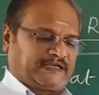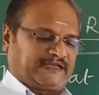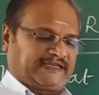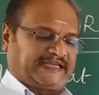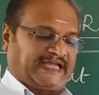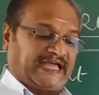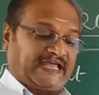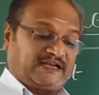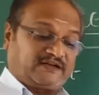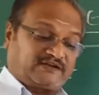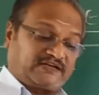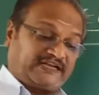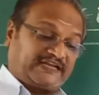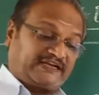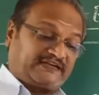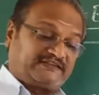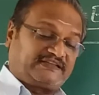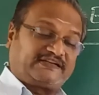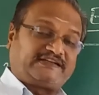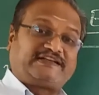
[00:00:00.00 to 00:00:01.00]

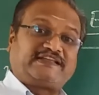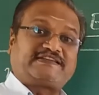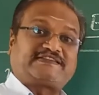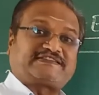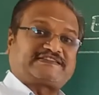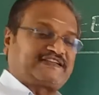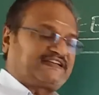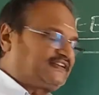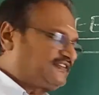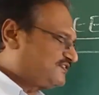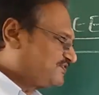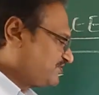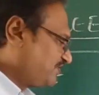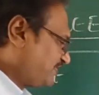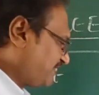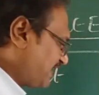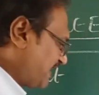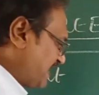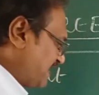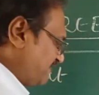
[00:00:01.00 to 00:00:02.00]
Calculate the distance
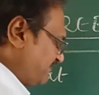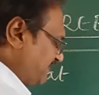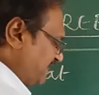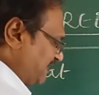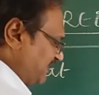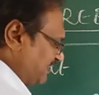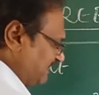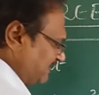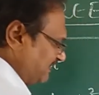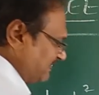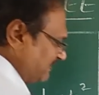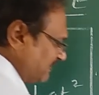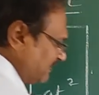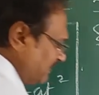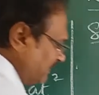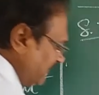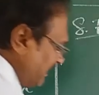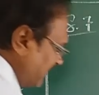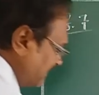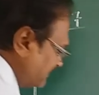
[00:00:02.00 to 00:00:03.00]
traveled.
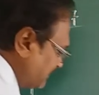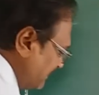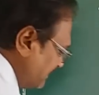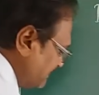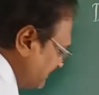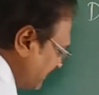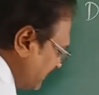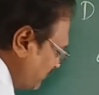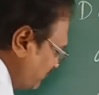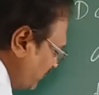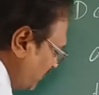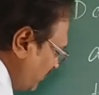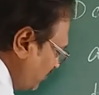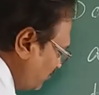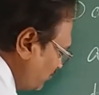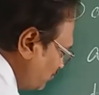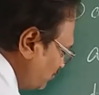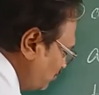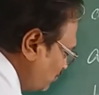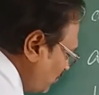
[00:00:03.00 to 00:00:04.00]
S is equal
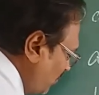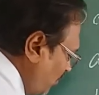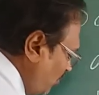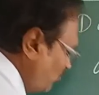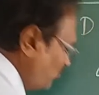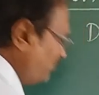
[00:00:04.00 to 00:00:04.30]
to how